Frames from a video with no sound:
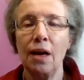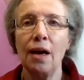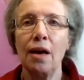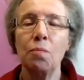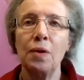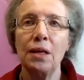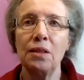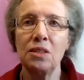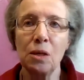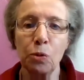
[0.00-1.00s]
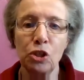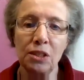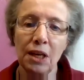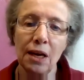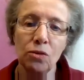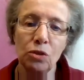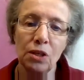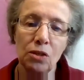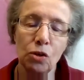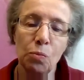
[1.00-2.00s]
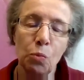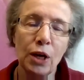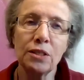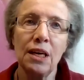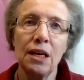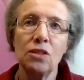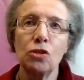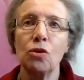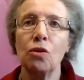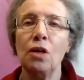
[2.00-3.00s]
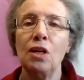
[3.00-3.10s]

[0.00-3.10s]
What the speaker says: at the Steeplechase Cancer Center in breast cancer